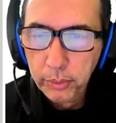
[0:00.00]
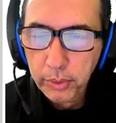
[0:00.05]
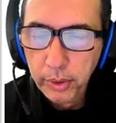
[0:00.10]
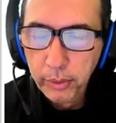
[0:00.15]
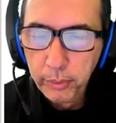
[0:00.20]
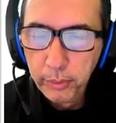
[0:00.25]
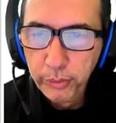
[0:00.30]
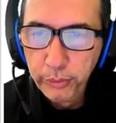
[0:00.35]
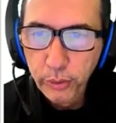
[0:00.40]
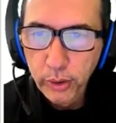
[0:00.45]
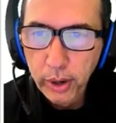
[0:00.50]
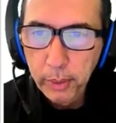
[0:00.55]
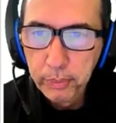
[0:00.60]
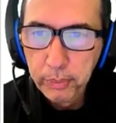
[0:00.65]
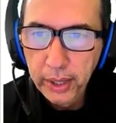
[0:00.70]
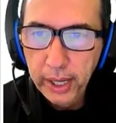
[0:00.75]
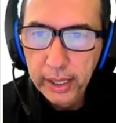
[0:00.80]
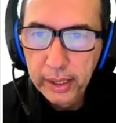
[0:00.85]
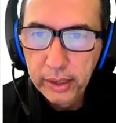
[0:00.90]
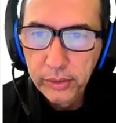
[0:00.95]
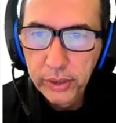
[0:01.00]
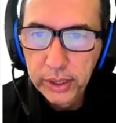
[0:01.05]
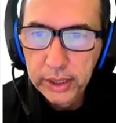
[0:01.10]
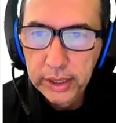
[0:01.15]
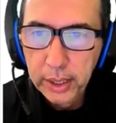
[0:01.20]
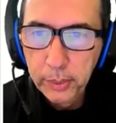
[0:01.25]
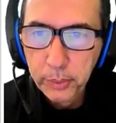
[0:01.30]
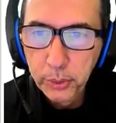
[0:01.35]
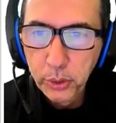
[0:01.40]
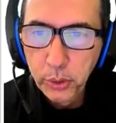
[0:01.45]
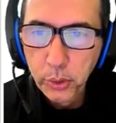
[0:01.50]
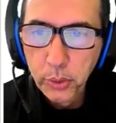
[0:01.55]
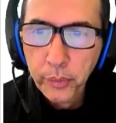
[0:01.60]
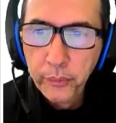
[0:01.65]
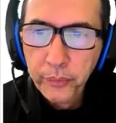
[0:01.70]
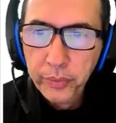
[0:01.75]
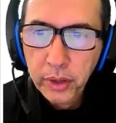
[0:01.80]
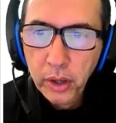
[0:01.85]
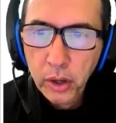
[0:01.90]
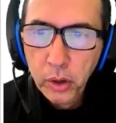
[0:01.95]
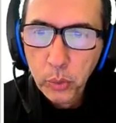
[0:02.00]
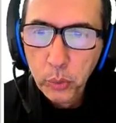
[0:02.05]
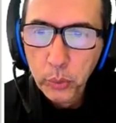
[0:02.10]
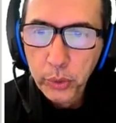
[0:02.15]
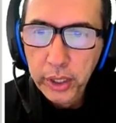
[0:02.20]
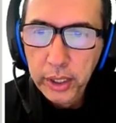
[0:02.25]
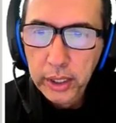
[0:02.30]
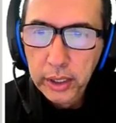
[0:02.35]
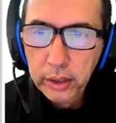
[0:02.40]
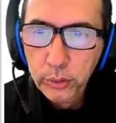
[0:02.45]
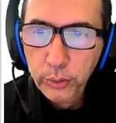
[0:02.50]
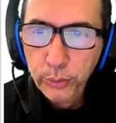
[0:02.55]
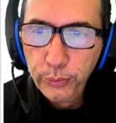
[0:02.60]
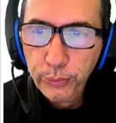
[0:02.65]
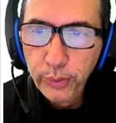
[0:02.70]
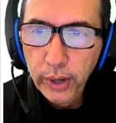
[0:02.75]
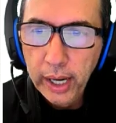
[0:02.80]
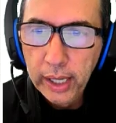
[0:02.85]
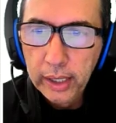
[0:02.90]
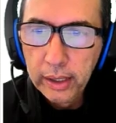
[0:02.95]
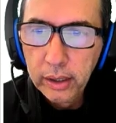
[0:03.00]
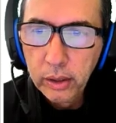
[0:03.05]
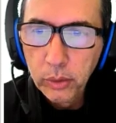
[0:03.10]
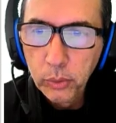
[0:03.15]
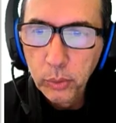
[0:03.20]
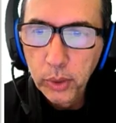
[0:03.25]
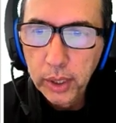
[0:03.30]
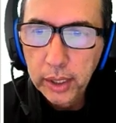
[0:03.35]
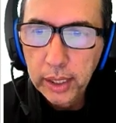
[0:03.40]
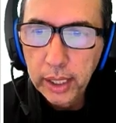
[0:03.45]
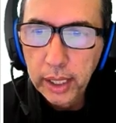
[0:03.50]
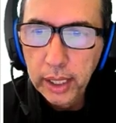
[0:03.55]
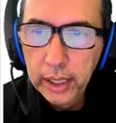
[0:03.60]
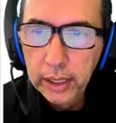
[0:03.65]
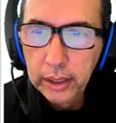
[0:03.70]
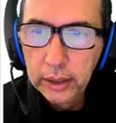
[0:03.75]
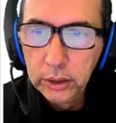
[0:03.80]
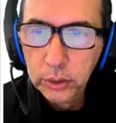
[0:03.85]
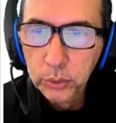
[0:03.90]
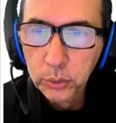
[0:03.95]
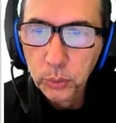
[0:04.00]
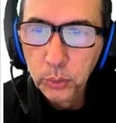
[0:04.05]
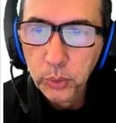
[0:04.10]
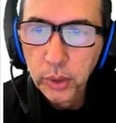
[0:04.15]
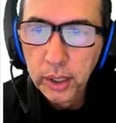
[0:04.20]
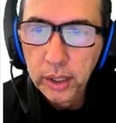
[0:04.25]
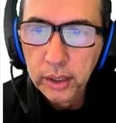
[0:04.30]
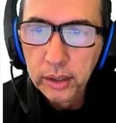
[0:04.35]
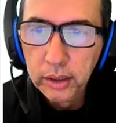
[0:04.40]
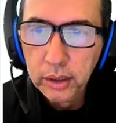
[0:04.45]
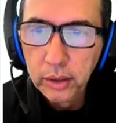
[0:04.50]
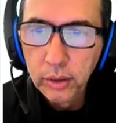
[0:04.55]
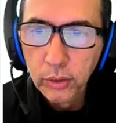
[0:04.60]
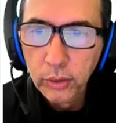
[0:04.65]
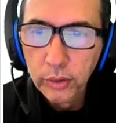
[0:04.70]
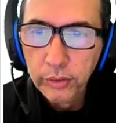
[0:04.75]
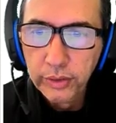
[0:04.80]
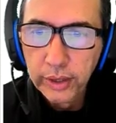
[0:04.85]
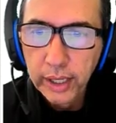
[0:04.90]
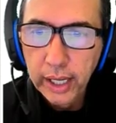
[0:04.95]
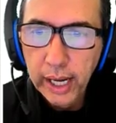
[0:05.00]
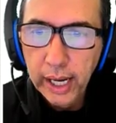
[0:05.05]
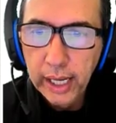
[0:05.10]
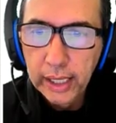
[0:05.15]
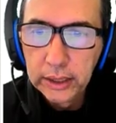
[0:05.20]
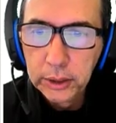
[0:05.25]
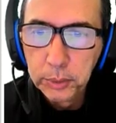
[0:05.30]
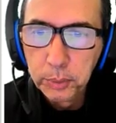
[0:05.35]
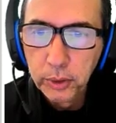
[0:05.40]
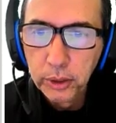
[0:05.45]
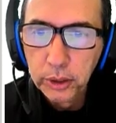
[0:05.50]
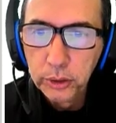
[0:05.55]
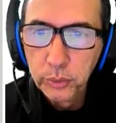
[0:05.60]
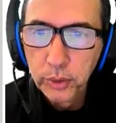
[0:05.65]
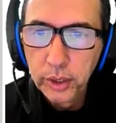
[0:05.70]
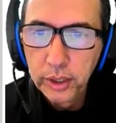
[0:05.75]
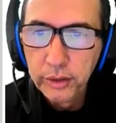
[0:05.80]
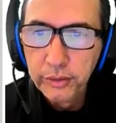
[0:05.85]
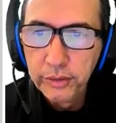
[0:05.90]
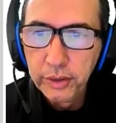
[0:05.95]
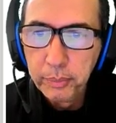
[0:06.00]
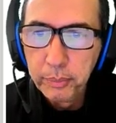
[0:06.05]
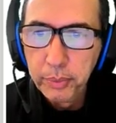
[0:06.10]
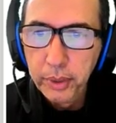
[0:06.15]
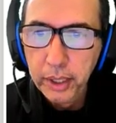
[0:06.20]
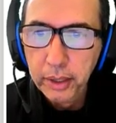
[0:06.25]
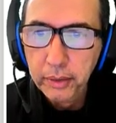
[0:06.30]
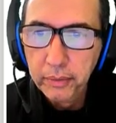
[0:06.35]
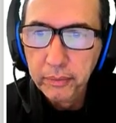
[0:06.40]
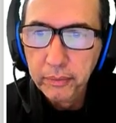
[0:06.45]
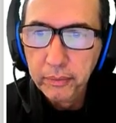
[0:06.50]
before applying the reciprocal, we need to find what is 1 over S plus 1 over P.